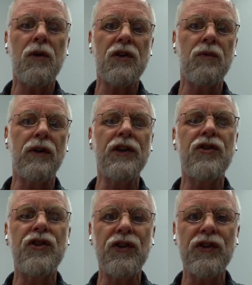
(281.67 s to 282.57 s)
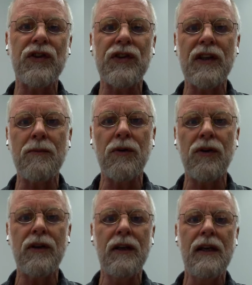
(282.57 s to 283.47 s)
which will introduce the
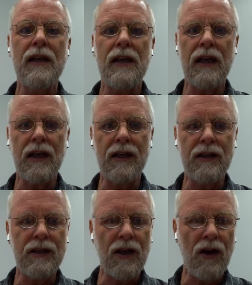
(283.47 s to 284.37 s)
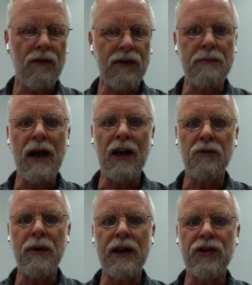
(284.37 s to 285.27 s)
CMOOC, and hopefully
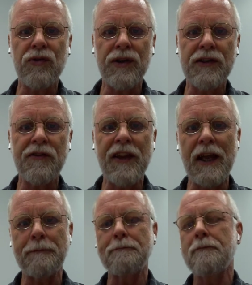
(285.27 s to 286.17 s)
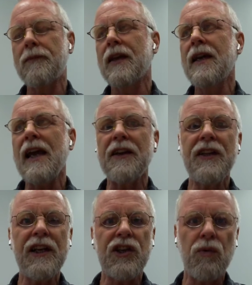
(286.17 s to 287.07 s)
Martin will be able to join us for that.
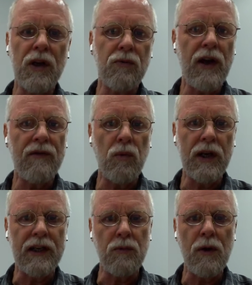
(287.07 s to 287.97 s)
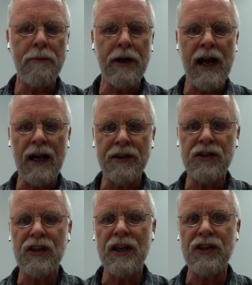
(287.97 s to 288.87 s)
And then each week we'll have a weekly webinar
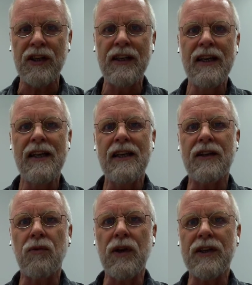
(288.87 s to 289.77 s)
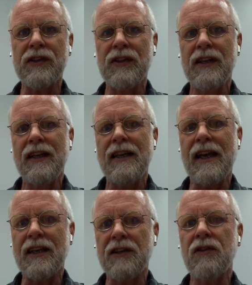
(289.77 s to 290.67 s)
discussing the week's
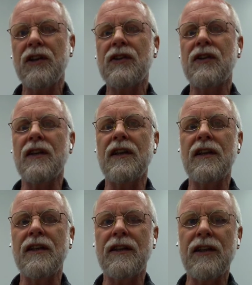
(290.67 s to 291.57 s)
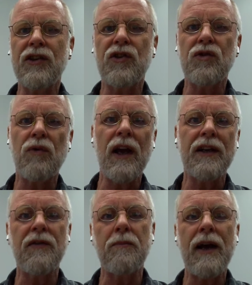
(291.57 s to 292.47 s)
activities, the issues
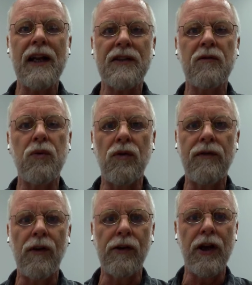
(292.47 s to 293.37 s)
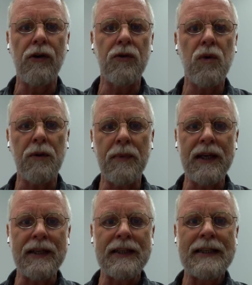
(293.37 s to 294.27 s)
around different parts of portfolio and what it
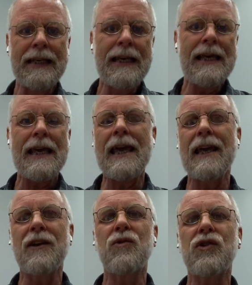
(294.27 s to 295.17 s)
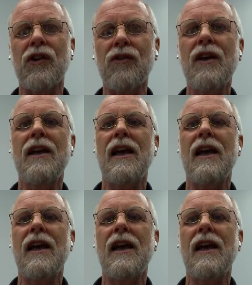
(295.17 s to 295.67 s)
means, and also